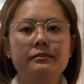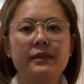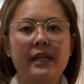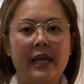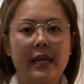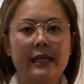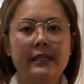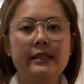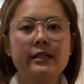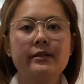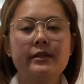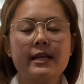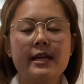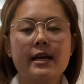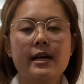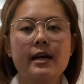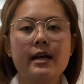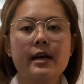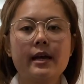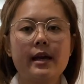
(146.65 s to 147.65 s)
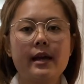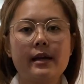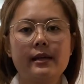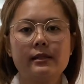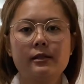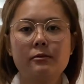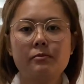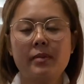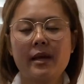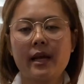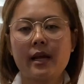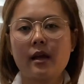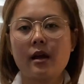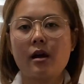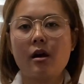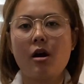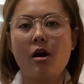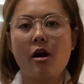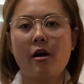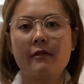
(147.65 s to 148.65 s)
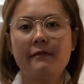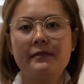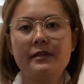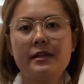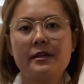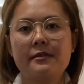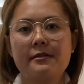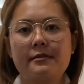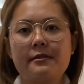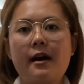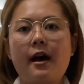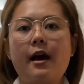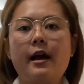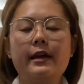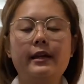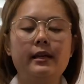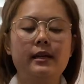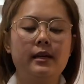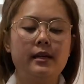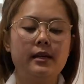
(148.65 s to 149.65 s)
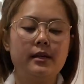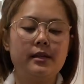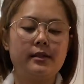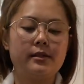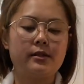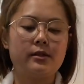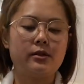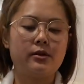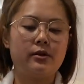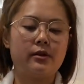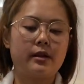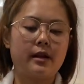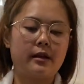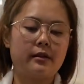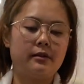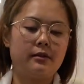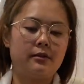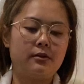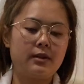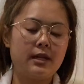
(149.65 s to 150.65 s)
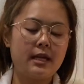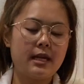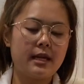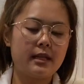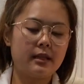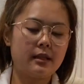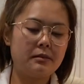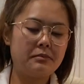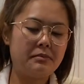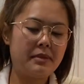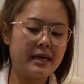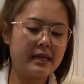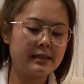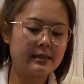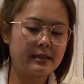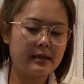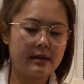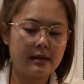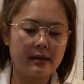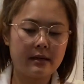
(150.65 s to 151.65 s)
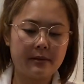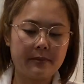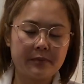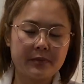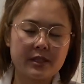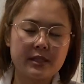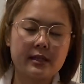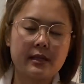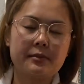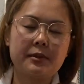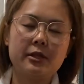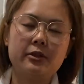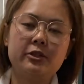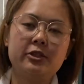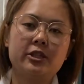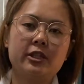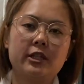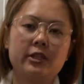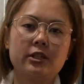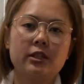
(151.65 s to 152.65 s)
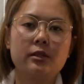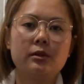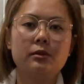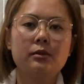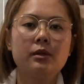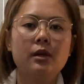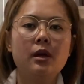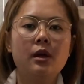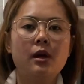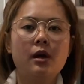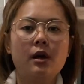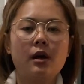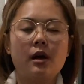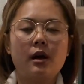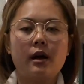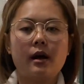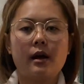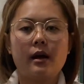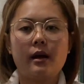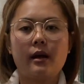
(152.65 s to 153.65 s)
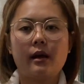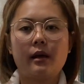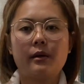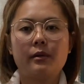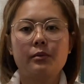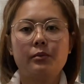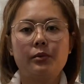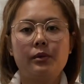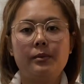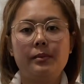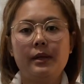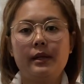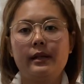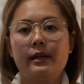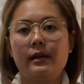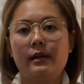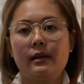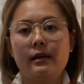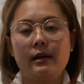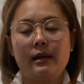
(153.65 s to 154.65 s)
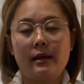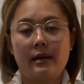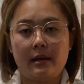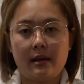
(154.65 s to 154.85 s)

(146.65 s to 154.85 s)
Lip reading: anterior aspect of the thigh. So those are the three, and the best sub-Q injection would be the